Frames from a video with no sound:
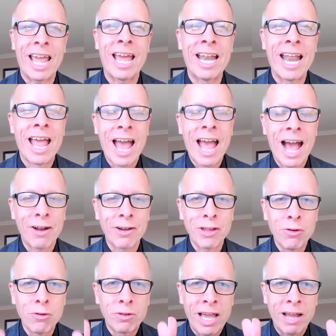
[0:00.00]
and how do
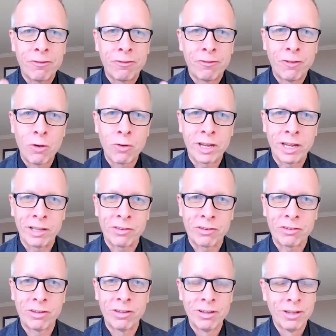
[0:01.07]
you get
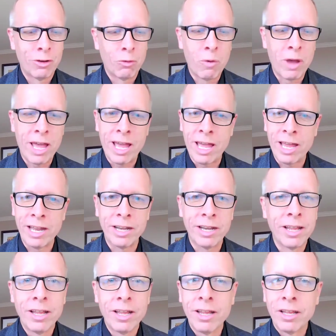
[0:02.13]
focused
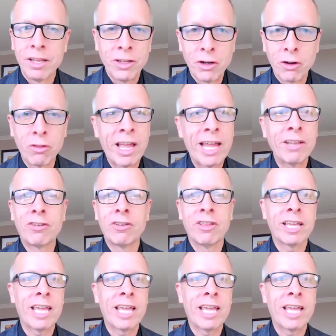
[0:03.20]
when you're late to the